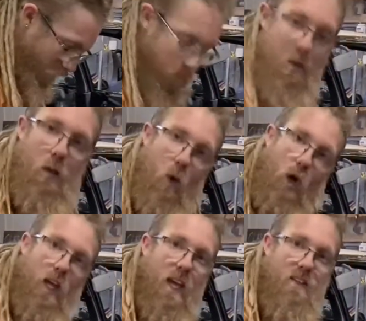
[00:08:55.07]
the MIG
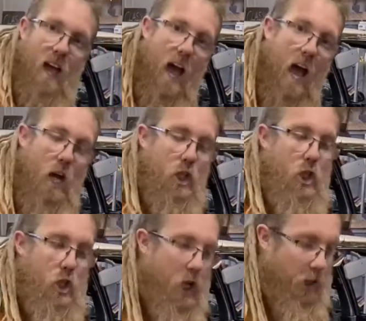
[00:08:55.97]
welding is a
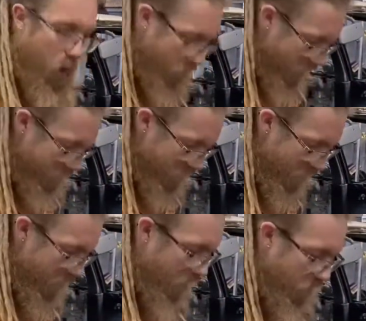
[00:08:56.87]
shitload easier,
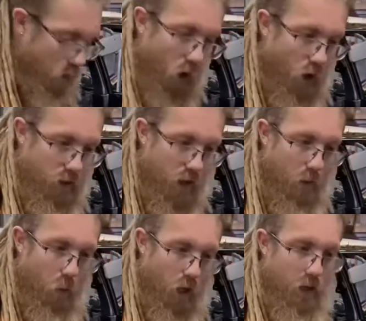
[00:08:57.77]
and goddamn
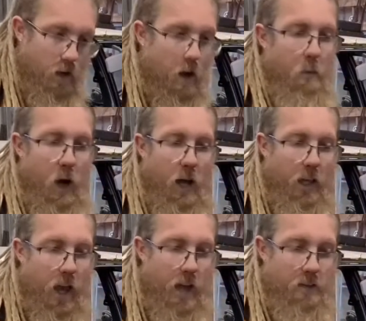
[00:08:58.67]
why didn't I buy a
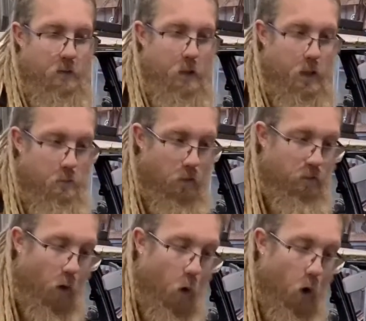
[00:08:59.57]
gas MIG
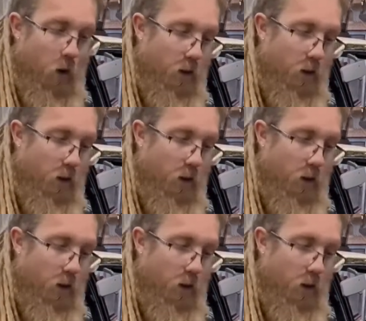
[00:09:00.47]
before?